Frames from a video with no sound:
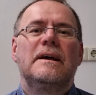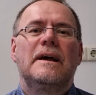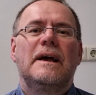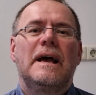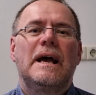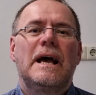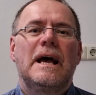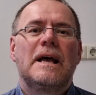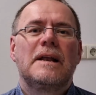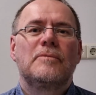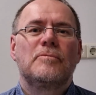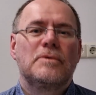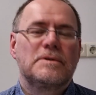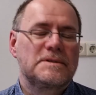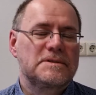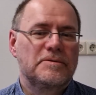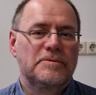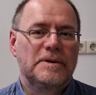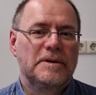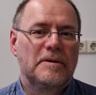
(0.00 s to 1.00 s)
at what's
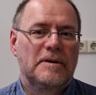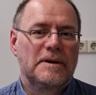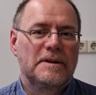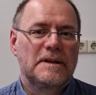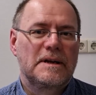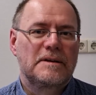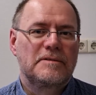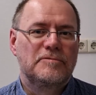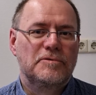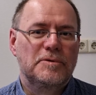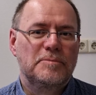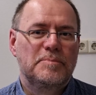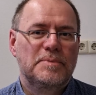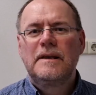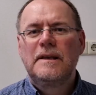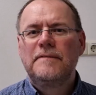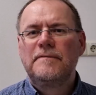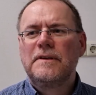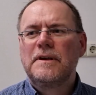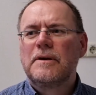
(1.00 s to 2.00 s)
going on in that group.
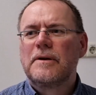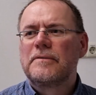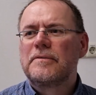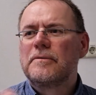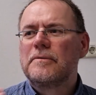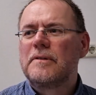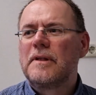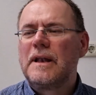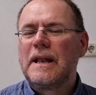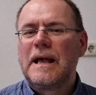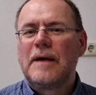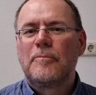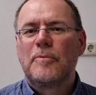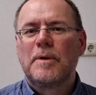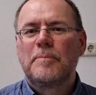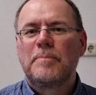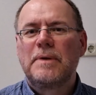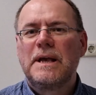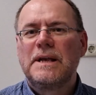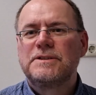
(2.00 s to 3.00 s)
If you go through the lab
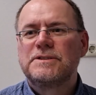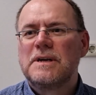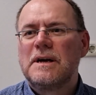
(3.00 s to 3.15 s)
webpage,